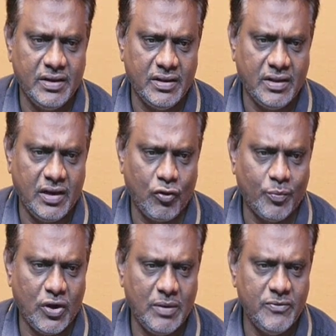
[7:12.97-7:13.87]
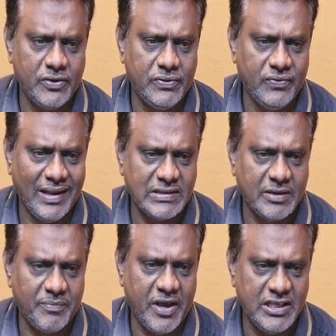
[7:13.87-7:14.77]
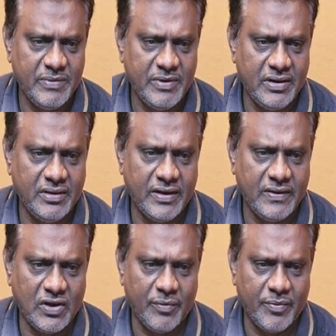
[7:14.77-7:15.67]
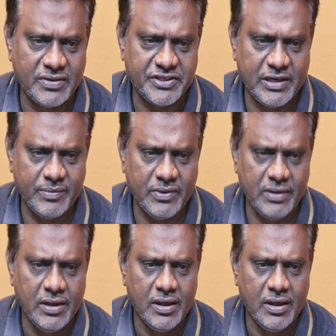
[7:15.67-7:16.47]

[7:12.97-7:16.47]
then one more objective risk management, then you coming sustainable